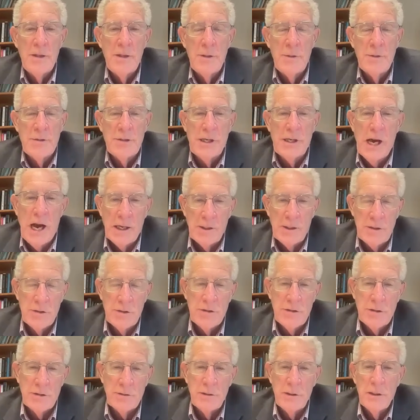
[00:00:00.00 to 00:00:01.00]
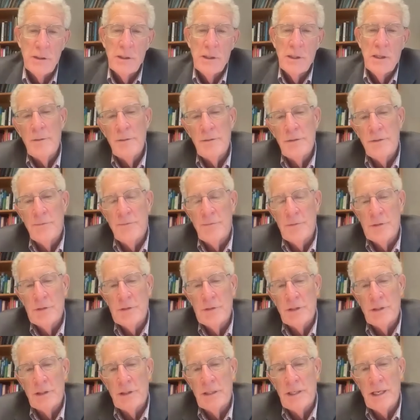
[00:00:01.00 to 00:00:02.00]
using oxygen to
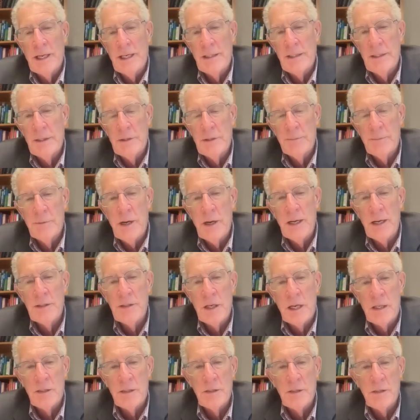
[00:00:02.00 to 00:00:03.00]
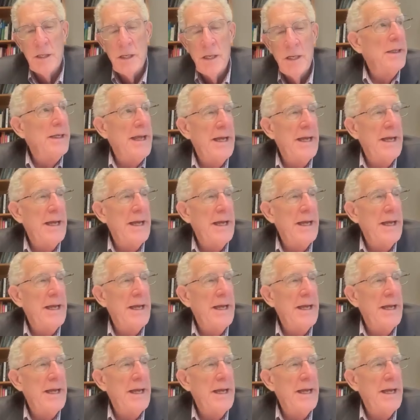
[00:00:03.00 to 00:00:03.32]
facilitate this process.